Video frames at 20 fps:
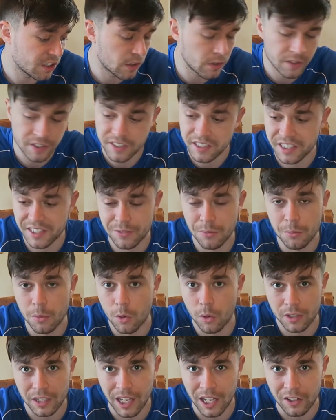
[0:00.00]
So this is even
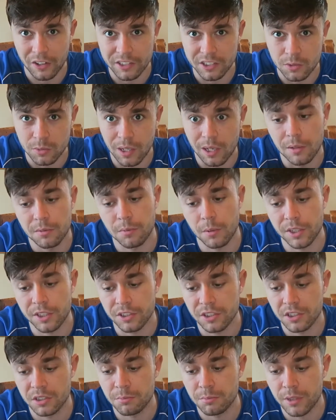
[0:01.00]
more calories as well, probably
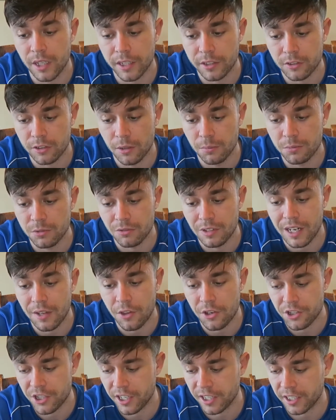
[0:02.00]
because of the breadcrumbs
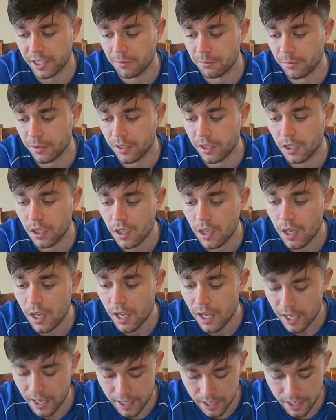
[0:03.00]
around the chicken, but